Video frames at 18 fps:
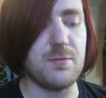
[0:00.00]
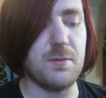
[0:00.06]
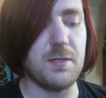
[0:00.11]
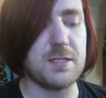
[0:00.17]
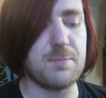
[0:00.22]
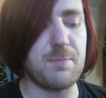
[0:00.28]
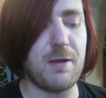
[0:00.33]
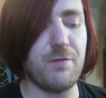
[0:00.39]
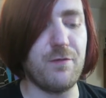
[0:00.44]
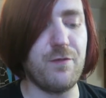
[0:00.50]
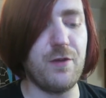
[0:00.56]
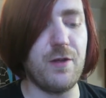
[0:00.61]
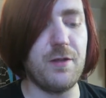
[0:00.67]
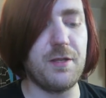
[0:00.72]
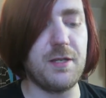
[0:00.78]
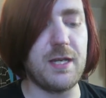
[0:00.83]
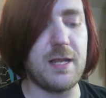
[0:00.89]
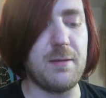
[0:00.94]
to expel
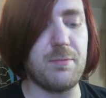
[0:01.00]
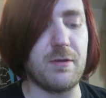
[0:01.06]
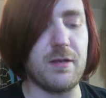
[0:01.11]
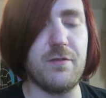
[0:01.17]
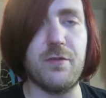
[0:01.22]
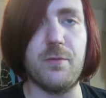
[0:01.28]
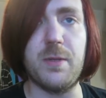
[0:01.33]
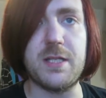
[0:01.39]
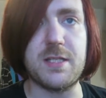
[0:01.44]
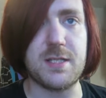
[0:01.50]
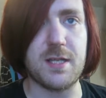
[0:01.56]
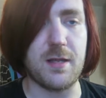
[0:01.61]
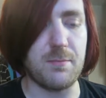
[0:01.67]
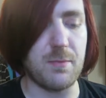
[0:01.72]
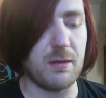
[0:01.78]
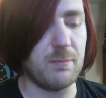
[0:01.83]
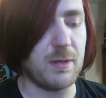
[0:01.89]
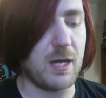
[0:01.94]
further debris from
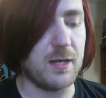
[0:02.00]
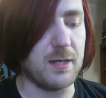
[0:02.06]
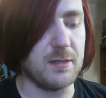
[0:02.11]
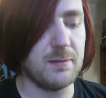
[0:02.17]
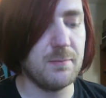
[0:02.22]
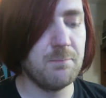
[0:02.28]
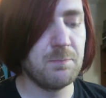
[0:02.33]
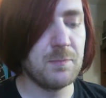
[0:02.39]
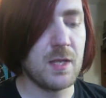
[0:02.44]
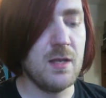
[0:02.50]
inside my mind.